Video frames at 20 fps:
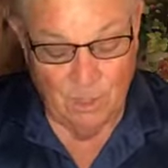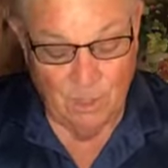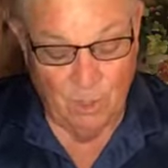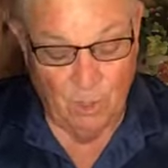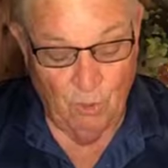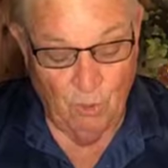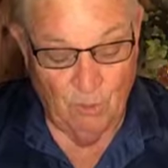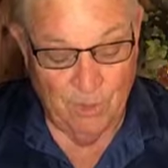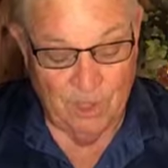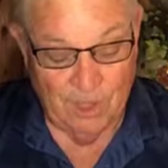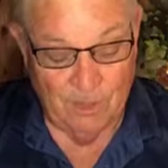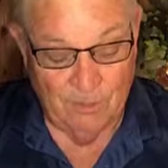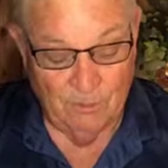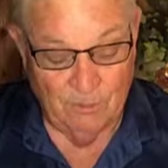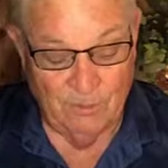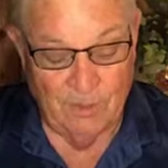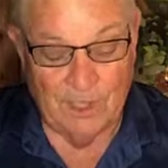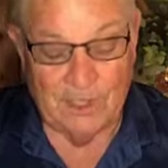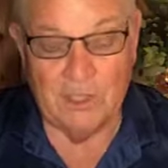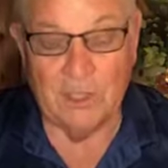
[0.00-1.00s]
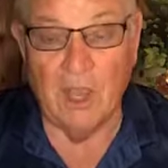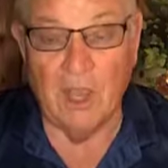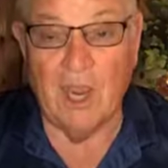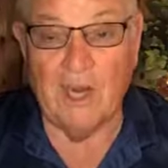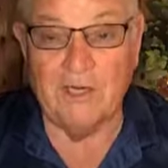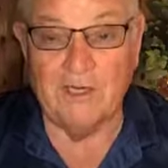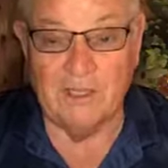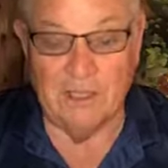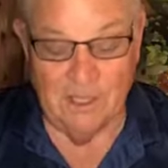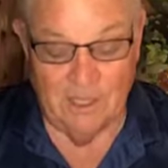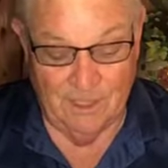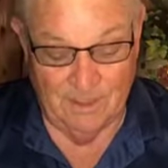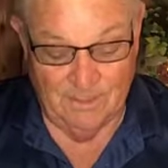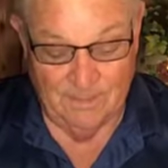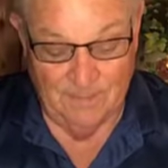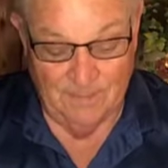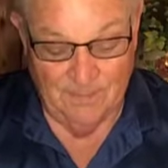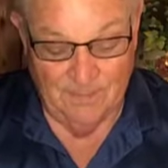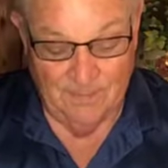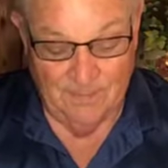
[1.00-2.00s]
cooing when they talk to
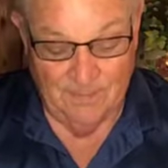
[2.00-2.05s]
him,